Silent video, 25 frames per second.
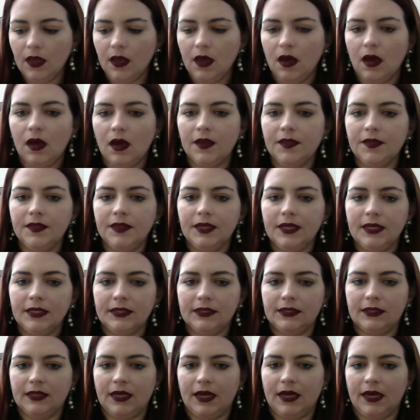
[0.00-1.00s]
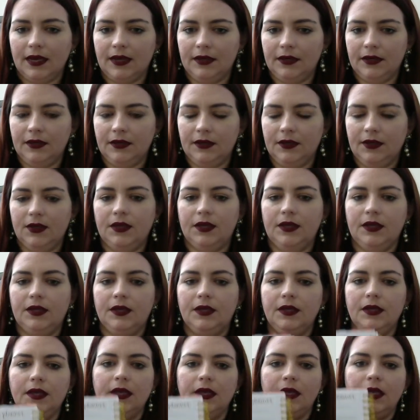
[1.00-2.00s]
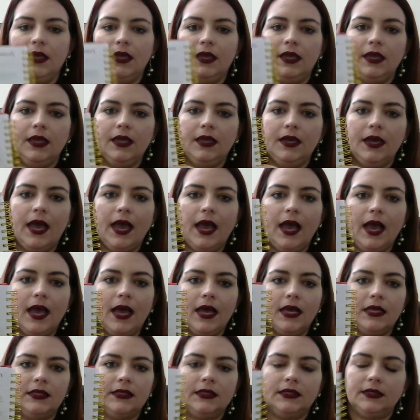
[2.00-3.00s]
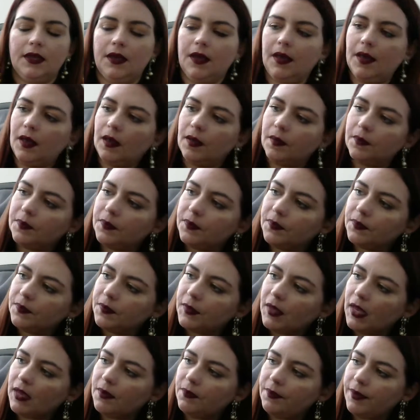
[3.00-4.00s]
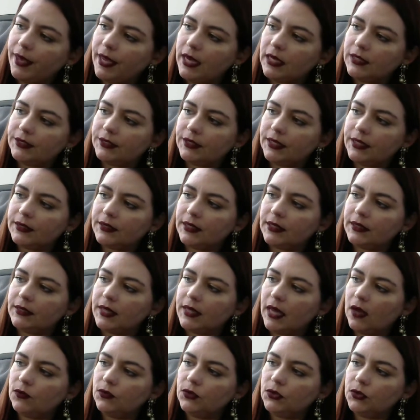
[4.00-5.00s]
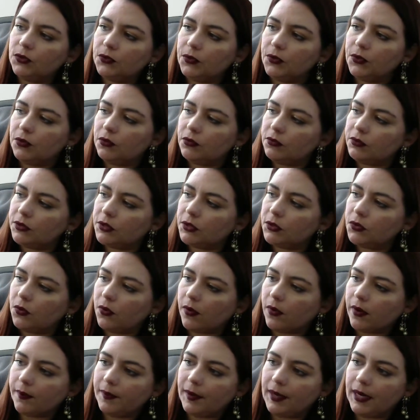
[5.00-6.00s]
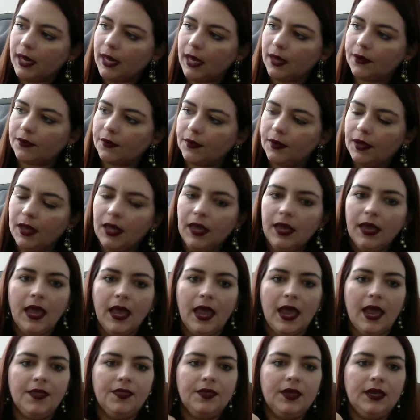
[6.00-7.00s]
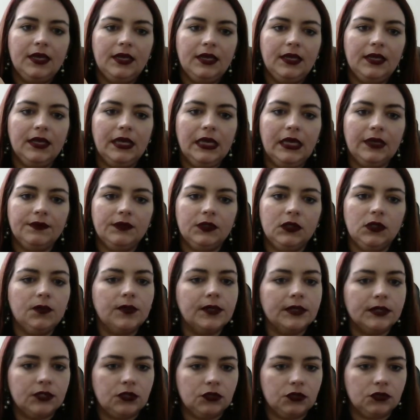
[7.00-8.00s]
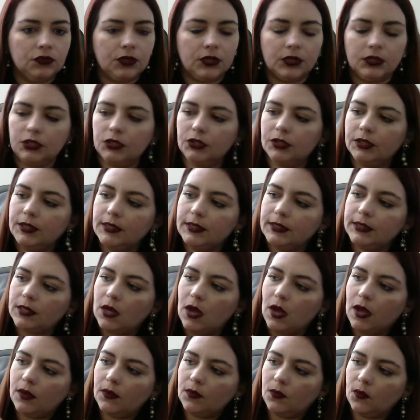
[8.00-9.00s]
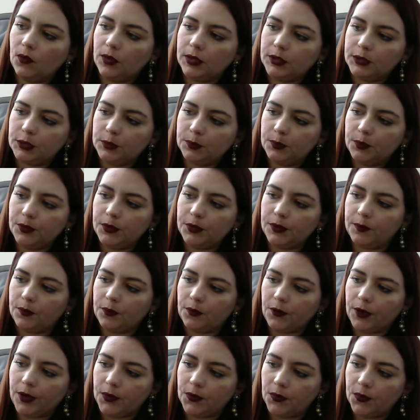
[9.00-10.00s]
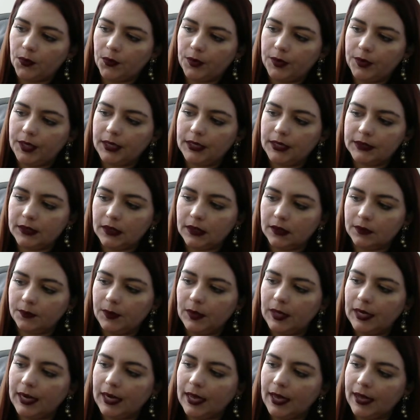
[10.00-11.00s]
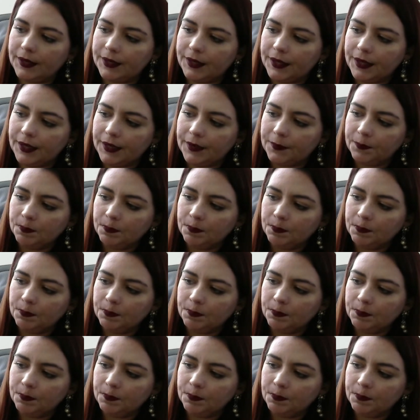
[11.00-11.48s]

On this side, it has a page that says how to use your planner, and then it gives you instructions on what to put on priorities, on planet,